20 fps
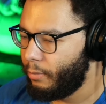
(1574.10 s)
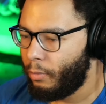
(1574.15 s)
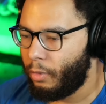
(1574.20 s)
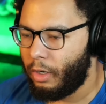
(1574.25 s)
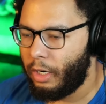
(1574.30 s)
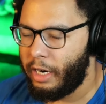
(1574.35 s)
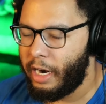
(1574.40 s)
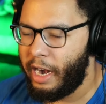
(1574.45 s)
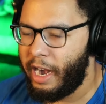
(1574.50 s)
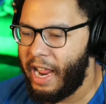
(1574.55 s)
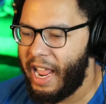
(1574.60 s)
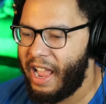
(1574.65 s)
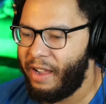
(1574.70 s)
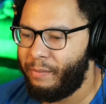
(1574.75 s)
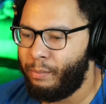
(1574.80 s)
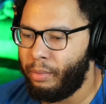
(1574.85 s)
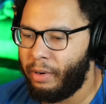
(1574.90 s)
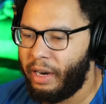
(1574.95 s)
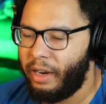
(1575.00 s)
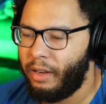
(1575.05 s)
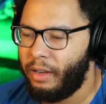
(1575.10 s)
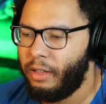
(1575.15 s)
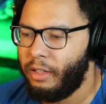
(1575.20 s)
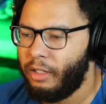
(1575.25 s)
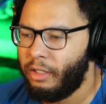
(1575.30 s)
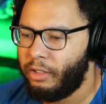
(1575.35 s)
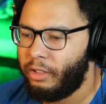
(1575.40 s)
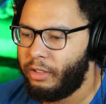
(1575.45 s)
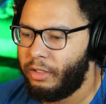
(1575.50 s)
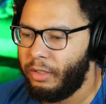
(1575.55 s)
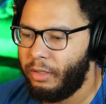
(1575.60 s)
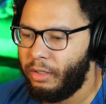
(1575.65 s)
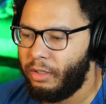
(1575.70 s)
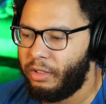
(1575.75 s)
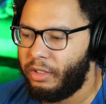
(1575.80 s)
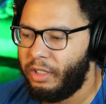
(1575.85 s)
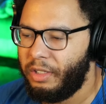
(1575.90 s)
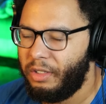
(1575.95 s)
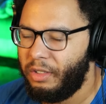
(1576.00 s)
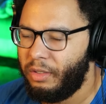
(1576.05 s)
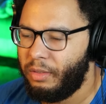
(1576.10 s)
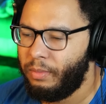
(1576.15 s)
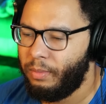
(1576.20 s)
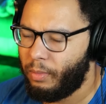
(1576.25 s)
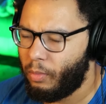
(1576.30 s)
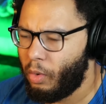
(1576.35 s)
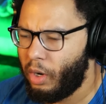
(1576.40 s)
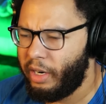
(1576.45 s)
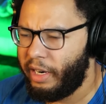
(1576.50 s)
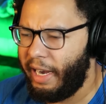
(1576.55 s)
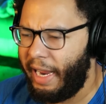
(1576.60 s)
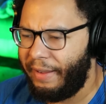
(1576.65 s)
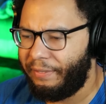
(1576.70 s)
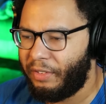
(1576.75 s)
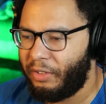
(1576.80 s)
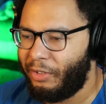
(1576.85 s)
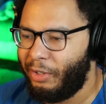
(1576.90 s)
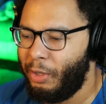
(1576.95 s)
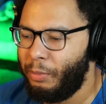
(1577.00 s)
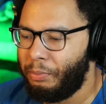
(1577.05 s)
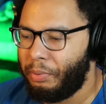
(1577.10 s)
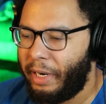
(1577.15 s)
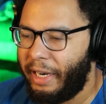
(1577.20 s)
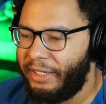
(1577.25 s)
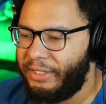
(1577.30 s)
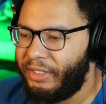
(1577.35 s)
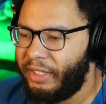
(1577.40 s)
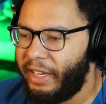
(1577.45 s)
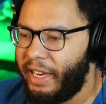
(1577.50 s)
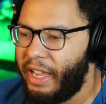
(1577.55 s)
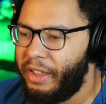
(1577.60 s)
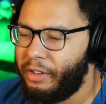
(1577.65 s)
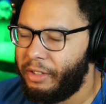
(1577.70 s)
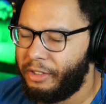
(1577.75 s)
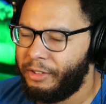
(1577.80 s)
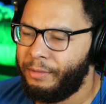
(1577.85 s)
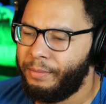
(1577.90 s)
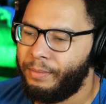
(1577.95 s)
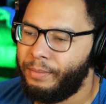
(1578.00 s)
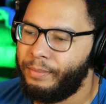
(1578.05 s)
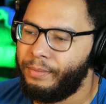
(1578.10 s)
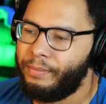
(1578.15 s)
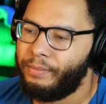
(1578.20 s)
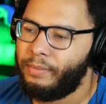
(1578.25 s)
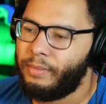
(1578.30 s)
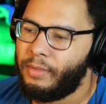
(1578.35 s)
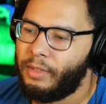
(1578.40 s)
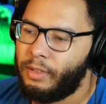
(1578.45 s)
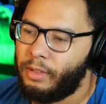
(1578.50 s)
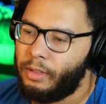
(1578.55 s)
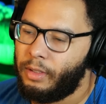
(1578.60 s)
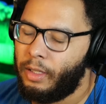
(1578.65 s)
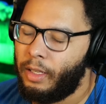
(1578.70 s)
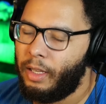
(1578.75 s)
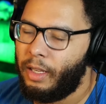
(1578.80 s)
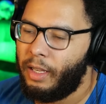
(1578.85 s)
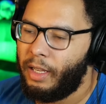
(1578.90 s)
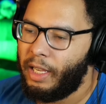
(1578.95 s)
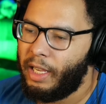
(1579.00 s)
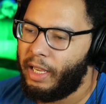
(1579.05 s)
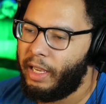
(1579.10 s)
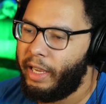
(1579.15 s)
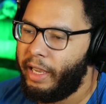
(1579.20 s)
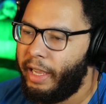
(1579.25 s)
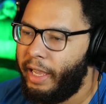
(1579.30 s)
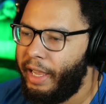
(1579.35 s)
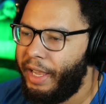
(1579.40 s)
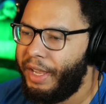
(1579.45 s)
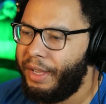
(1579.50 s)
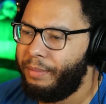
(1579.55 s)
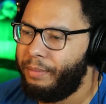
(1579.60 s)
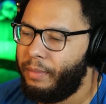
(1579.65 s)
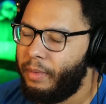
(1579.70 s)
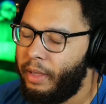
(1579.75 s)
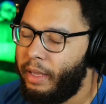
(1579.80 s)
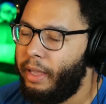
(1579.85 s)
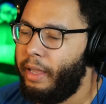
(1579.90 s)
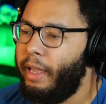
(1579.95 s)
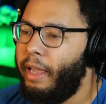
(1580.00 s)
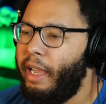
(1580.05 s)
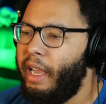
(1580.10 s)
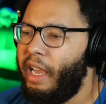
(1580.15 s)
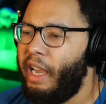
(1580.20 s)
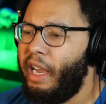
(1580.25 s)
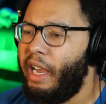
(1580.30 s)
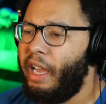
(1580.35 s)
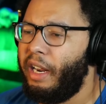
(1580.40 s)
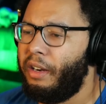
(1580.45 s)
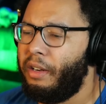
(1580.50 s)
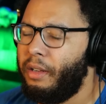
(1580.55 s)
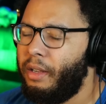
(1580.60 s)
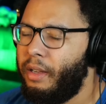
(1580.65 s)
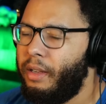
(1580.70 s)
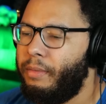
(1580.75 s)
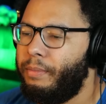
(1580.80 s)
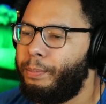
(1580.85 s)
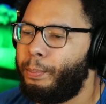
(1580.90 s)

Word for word: One and a half bra two two one and a half to two brains together. Uh, Ed Ed.